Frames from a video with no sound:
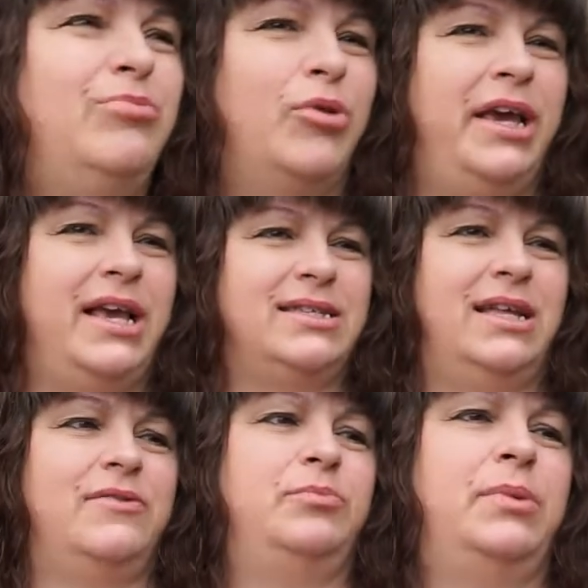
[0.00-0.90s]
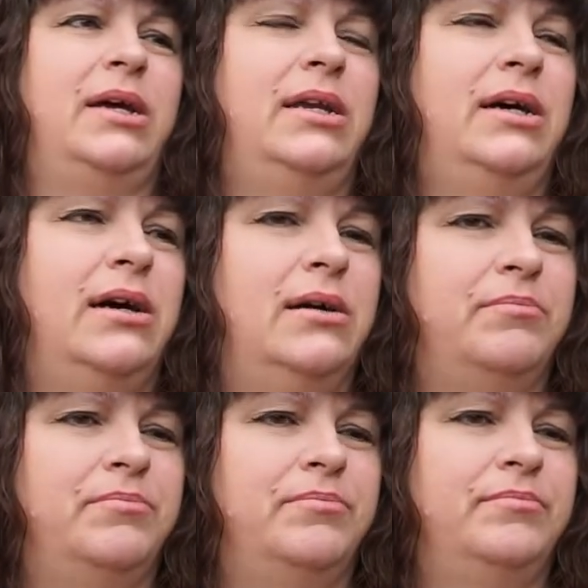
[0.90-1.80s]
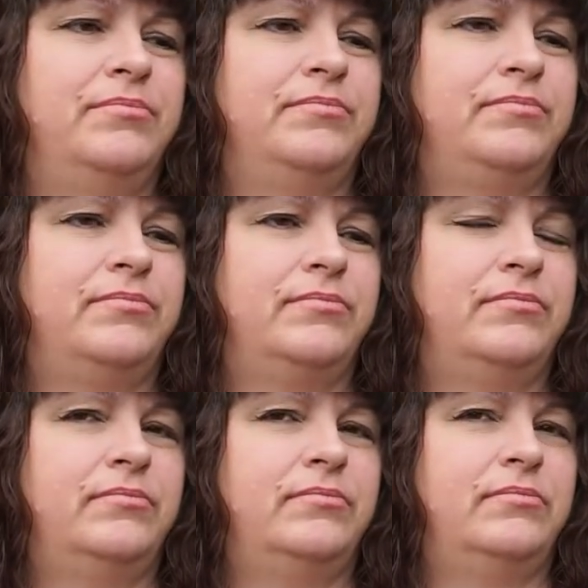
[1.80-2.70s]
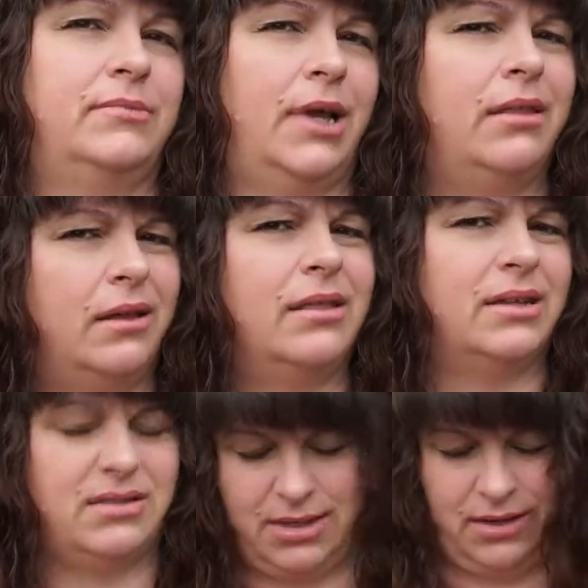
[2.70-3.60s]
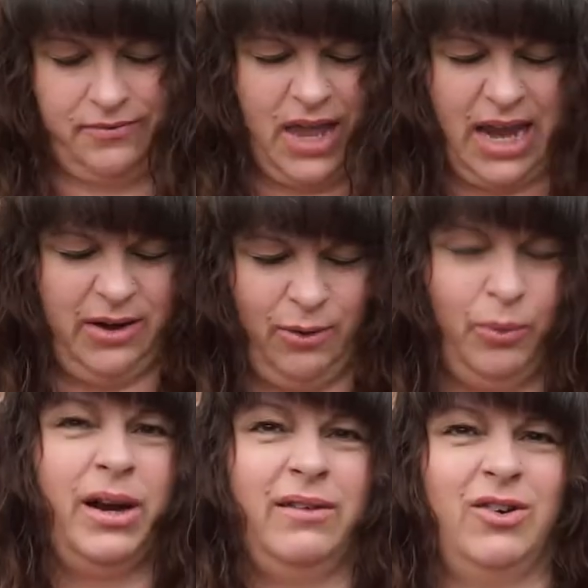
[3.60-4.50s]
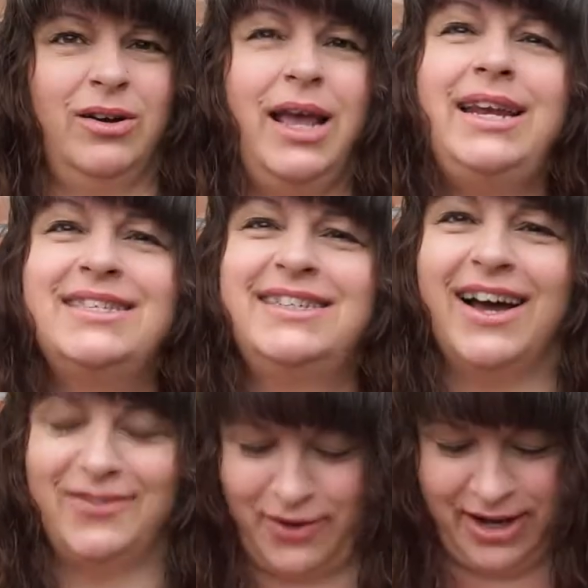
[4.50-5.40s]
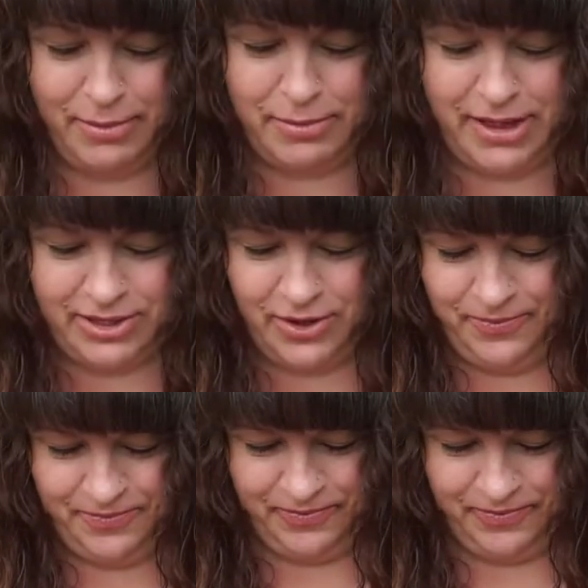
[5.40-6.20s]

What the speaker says: more cakes left, but I think that's enough. 8 or whatever. 8 is enough, right? You remember that show?